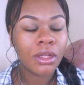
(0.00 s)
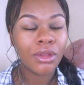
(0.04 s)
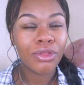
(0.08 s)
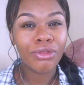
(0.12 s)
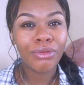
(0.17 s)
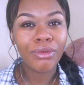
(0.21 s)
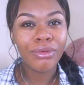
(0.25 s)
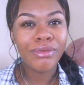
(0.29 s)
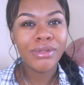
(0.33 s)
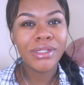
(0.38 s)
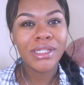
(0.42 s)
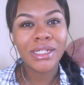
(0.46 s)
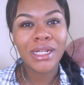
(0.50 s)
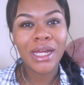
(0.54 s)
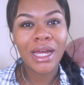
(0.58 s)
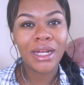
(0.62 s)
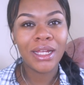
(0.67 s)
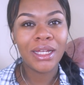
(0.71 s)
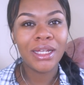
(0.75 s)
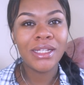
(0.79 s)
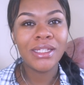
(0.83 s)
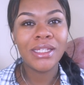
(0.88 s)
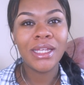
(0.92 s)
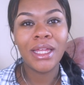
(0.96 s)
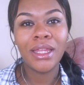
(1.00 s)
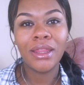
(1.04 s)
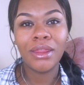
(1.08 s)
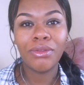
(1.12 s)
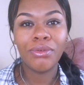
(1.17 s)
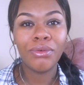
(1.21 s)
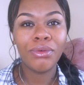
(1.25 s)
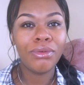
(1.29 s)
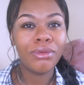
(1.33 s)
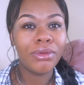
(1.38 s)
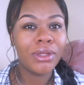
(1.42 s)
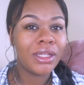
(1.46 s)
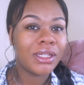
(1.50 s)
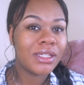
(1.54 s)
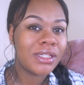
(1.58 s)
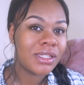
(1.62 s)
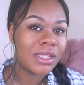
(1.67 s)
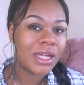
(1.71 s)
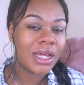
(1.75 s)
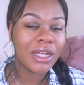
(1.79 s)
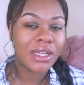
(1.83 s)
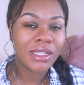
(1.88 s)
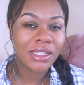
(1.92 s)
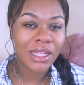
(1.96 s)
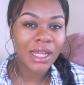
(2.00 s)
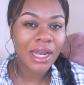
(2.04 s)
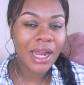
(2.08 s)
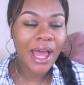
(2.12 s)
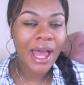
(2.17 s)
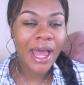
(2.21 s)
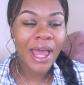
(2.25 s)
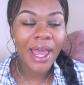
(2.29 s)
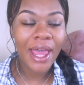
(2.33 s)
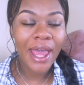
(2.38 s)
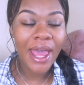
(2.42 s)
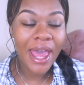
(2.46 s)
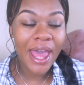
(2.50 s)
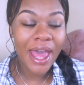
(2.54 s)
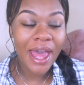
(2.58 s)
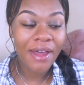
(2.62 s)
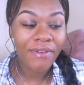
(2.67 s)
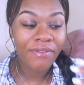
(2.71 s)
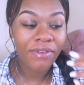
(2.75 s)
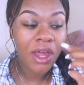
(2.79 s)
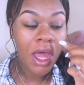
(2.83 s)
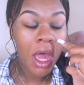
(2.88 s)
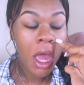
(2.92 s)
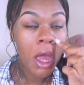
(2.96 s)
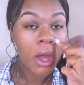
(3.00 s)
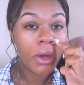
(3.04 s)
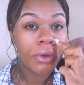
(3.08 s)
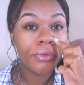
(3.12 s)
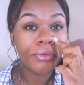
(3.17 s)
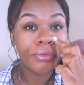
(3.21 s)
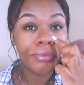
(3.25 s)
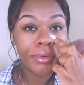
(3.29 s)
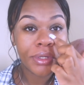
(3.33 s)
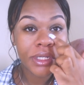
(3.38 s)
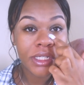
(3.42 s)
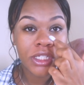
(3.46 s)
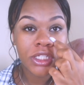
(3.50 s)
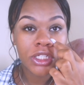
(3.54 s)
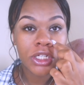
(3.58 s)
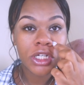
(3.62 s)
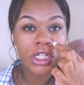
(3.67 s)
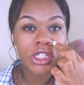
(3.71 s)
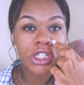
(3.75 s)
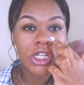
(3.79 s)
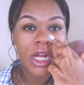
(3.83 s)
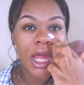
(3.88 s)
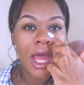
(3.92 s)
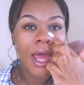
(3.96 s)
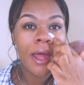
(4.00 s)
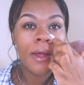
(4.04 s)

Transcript: through studies and through the studies that i have researched